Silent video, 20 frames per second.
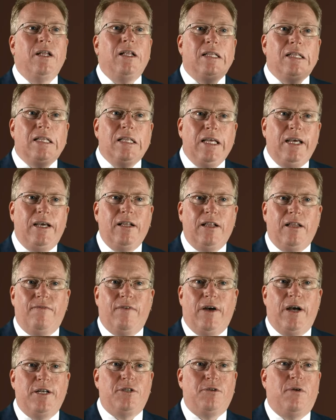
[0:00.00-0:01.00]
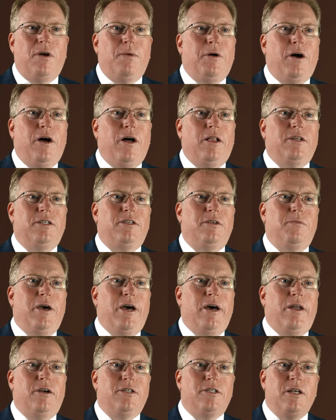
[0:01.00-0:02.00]
legal advisor on policy
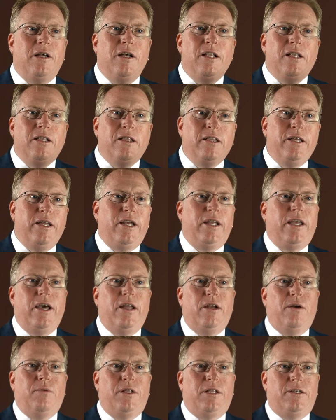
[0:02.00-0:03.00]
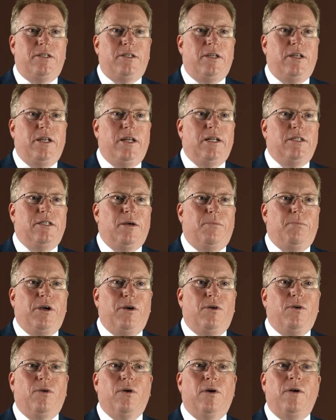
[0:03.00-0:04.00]
matters, litigator when the city ends up in
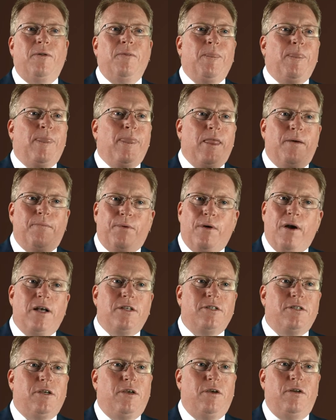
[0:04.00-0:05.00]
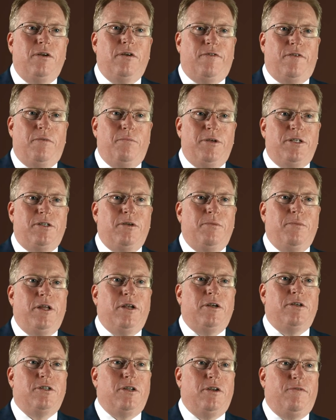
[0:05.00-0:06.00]
court, and prosecutor for
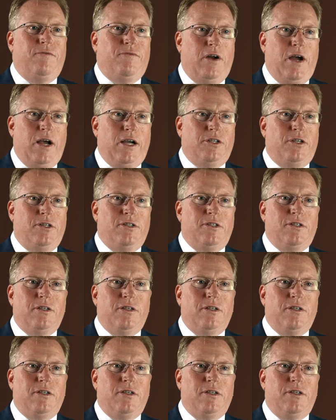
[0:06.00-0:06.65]
misdemeanors and infractions.